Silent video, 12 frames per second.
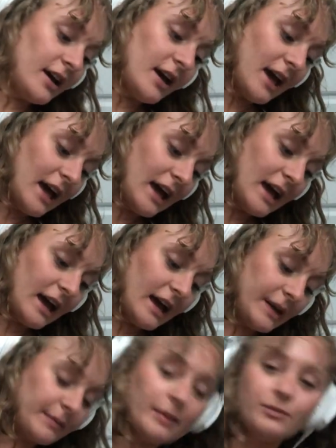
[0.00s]

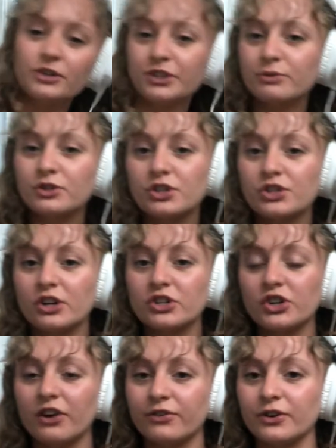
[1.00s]
and my music was just on
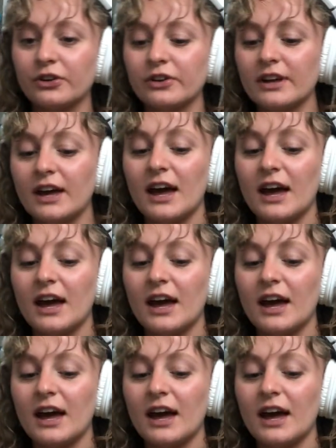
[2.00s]
shuffle,